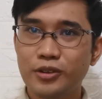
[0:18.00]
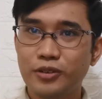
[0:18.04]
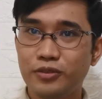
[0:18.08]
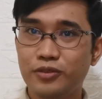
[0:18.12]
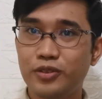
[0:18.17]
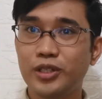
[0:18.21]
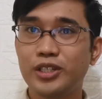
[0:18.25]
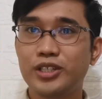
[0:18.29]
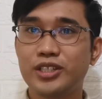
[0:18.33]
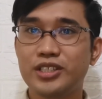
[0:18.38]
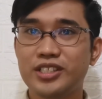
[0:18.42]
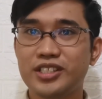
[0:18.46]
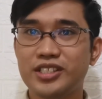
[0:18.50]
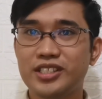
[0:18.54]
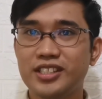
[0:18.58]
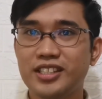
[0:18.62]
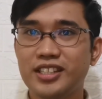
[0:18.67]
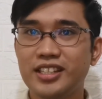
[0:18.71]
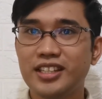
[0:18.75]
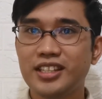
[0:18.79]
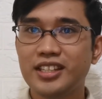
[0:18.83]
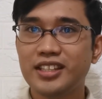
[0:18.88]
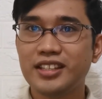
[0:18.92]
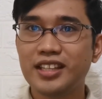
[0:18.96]
First,
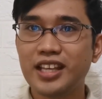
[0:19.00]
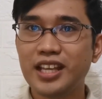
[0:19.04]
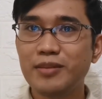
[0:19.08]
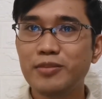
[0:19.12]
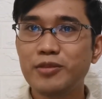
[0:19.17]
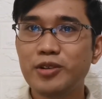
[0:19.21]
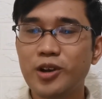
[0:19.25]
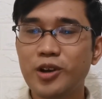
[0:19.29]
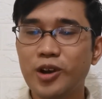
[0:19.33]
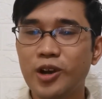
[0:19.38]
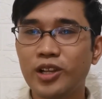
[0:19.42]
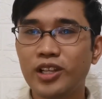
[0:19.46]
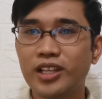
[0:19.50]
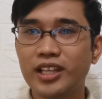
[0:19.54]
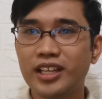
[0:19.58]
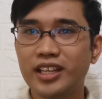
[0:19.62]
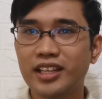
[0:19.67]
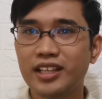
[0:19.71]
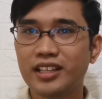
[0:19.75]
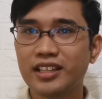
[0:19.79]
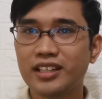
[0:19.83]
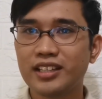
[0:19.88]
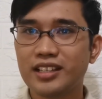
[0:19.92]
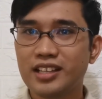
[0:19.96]
name
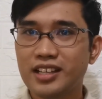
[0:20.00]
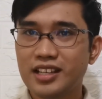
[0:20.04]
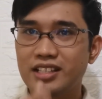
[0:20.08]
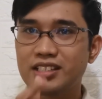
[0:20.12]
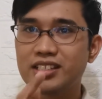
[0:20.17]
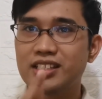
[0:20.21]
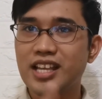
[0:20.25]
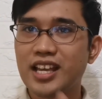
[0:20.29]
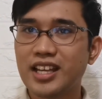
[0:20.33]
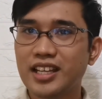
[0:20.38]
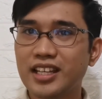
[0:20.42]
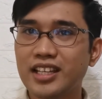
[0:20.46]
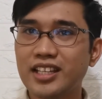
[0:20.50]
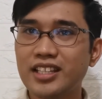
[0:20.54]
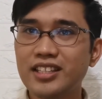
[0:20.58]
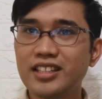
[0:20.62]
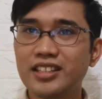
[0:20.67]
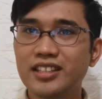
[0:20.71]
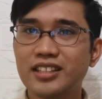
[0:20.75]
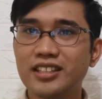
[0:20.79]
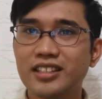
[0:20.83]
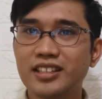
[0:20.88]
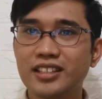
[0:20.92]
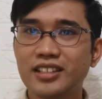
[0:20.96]
calling.
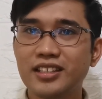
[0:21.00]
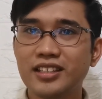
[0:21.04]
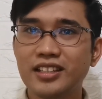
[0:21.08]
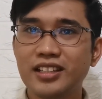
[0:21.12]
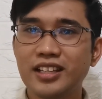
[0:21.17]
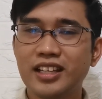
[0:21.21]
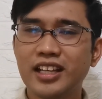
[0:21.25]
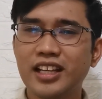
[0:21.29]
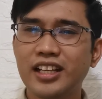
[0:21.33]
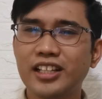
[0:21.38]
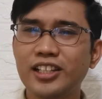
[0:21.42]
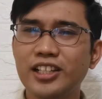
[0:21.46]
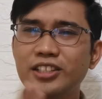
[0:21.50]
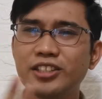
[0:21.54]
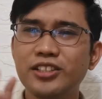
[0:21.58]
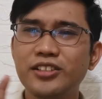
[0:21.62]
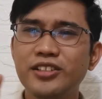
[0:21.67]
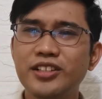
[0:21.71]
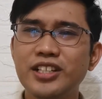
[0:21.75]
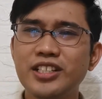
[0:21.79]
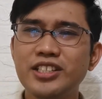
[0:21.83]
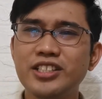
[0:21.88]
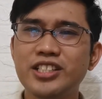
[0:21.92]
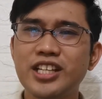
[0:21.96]
Second,
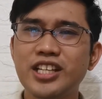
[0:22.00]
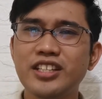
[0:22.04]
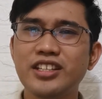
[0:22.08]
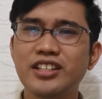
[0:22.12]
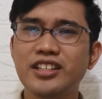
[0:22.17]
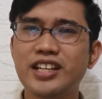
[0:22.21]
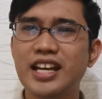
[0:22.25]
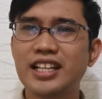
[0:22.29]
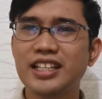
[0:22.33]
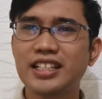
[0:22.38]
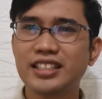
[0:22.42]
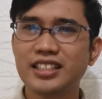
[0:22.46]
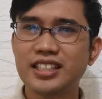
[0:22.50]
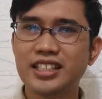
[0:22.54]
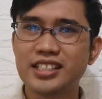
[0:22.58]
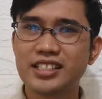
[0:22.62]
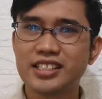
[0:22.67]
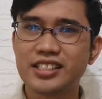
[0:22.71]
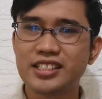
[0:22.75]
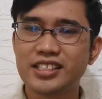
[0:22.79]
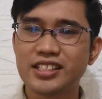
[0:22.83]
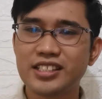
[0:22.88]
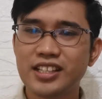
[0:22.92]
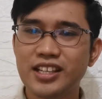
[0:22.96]
glittering
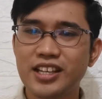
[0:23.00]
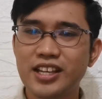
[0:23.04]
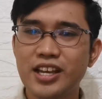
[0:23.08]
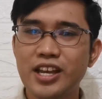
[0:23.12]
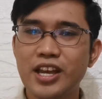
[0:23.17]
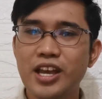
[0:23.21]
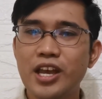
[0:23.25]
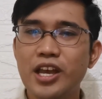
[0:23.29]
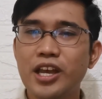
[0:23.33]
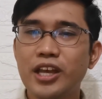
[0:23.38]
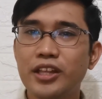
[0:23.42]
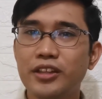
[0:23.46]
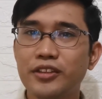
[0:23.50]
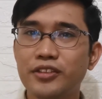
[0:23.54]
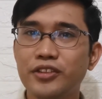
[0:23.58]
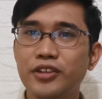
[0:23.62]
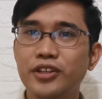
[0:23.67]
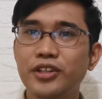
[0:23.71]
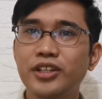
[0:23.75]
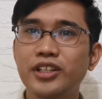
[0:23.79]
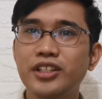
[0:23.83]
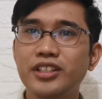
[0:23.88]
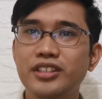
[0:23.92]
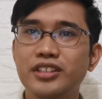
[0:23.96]
generalities. And
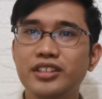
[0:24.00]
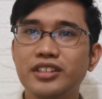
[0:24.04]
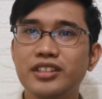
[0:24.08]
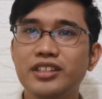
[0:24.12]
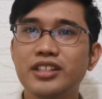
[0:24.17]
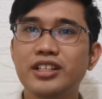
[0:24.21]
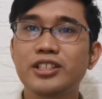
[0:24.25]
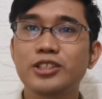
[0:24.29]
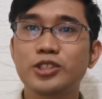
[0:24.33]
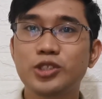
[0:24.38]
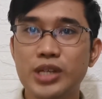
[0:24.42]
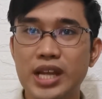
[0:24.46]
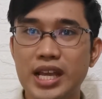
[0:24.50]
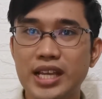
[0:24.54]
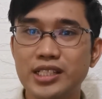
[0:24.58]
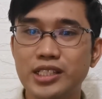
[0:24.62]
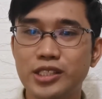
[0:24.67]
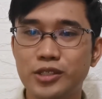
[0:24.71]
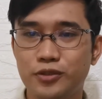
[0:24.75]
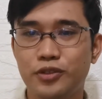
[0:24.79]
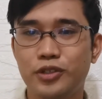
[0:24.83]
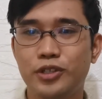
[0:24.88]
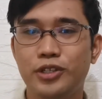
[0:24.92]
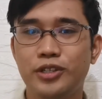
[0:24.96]
third,
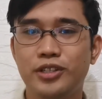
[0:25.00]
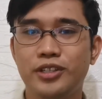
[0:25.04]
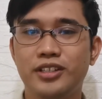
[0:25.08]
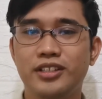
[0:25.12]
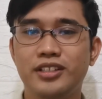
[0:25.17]
transfer.